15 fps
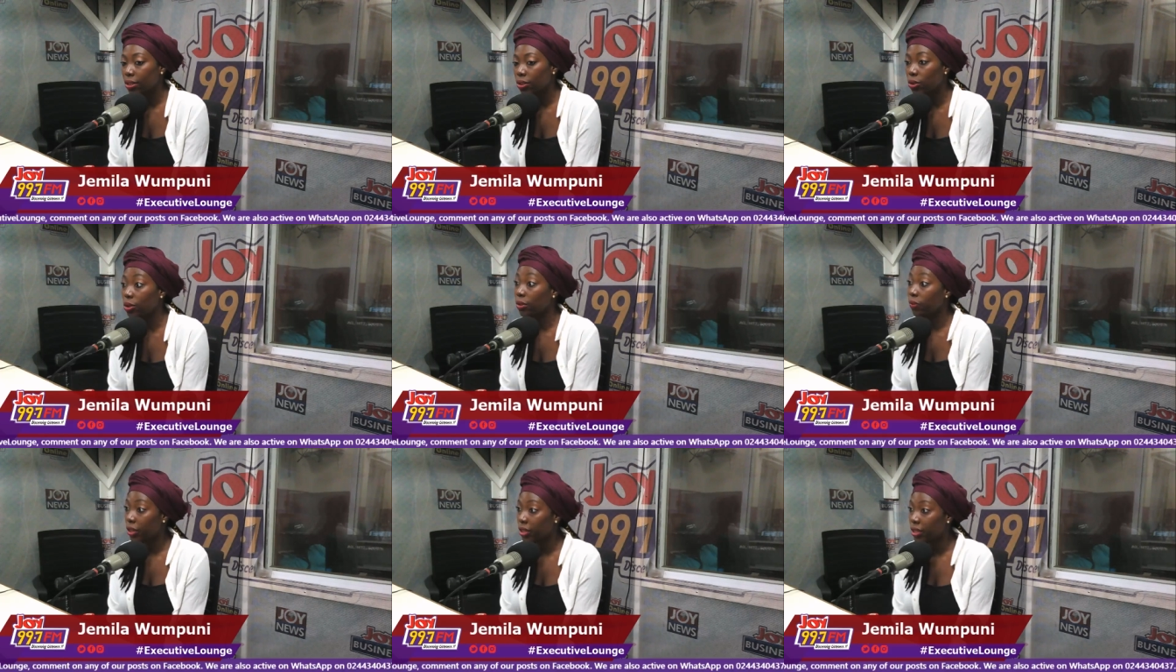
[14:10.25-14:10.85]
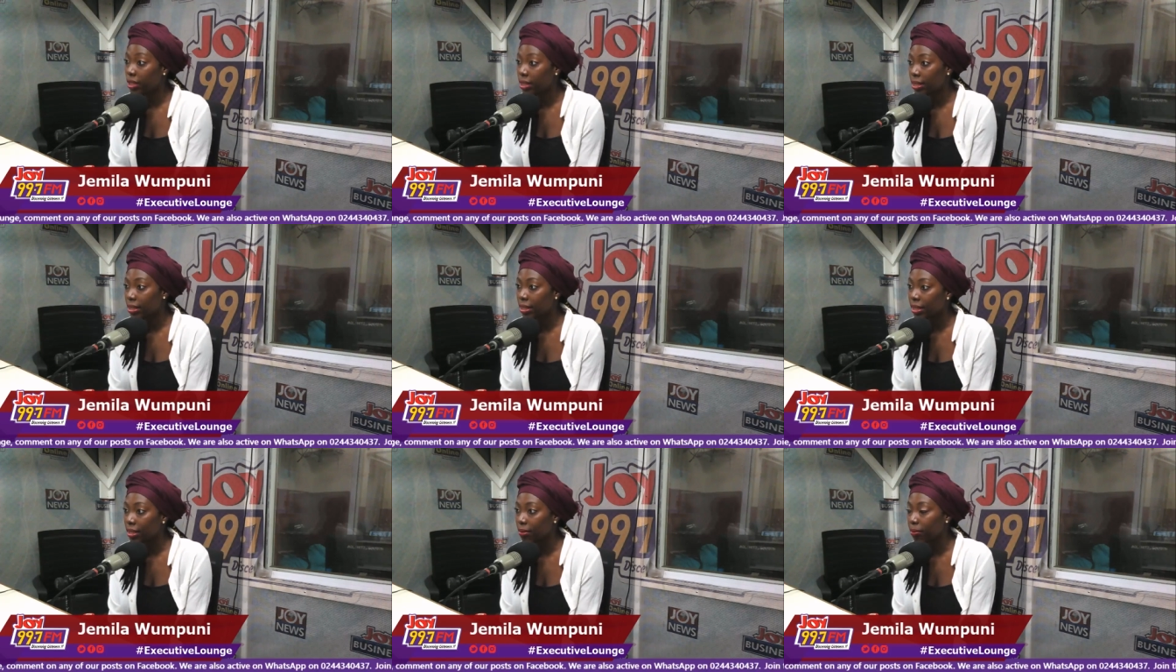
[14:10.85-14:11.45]

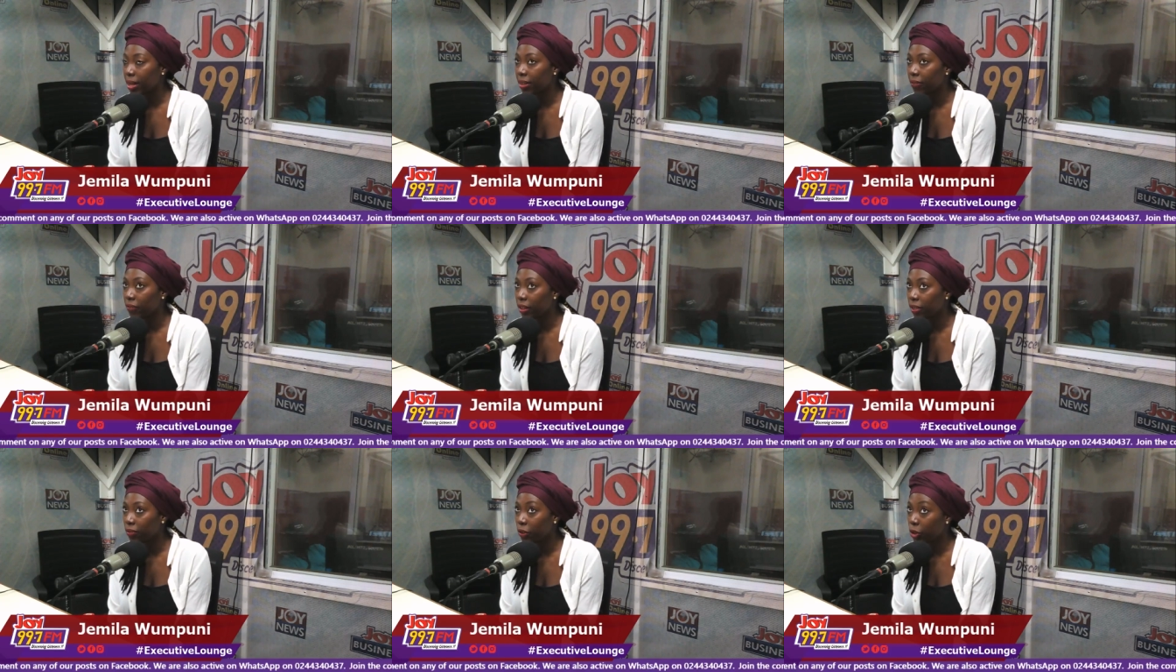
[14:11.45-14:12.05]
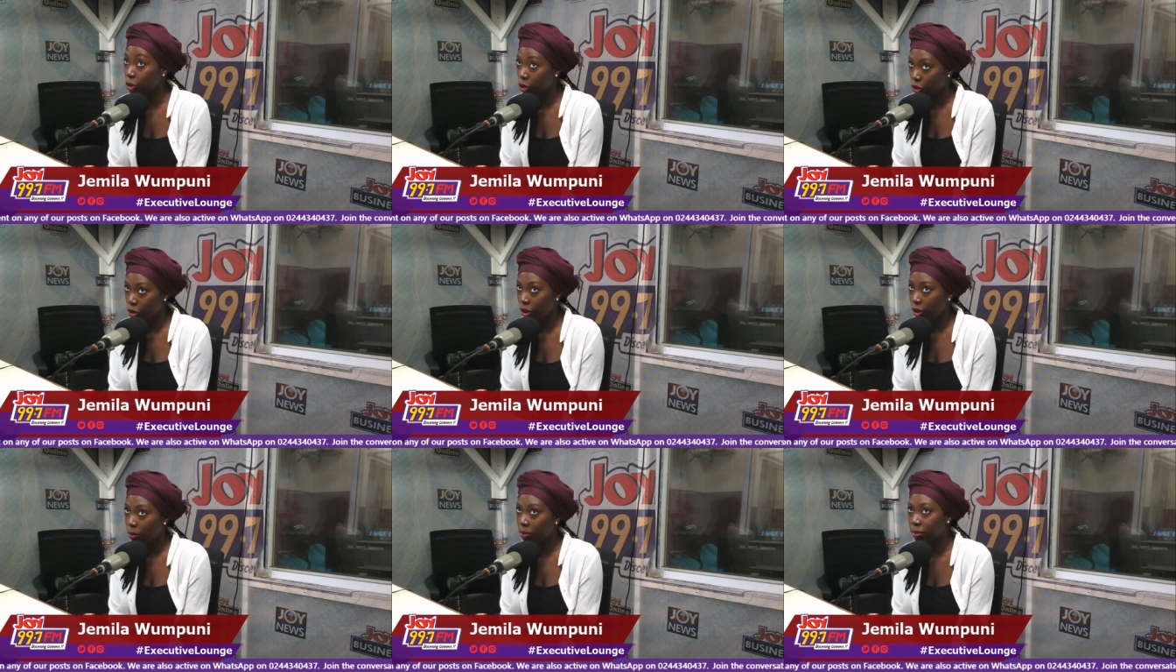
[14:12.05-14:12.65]
university, my very first
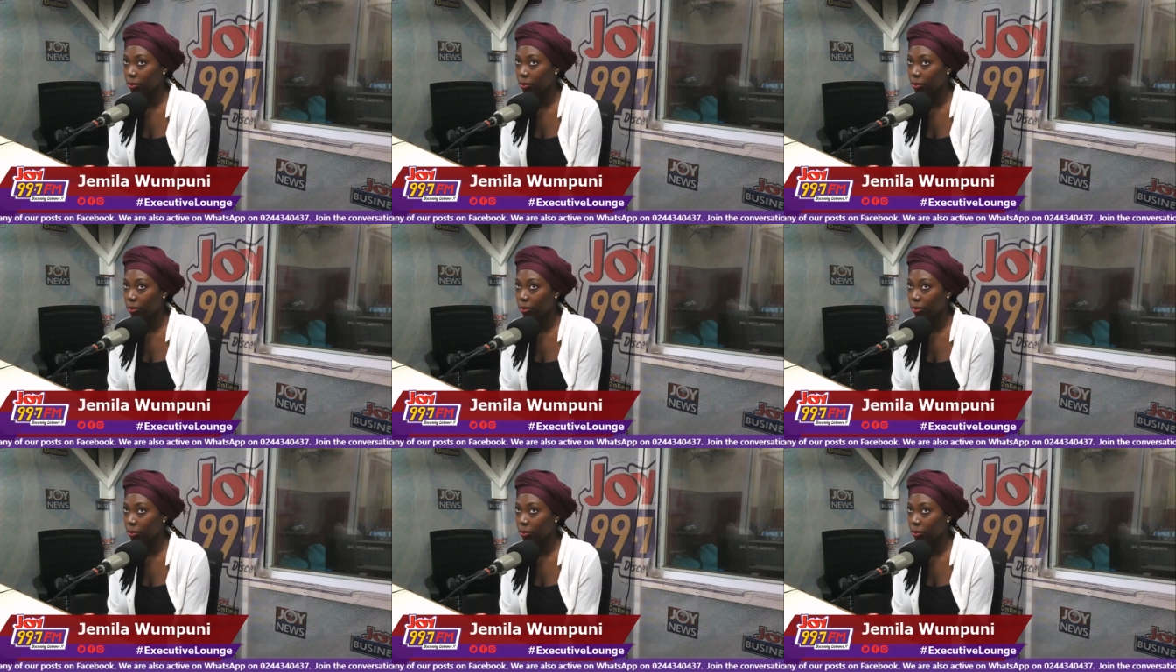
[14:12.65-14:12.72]
job,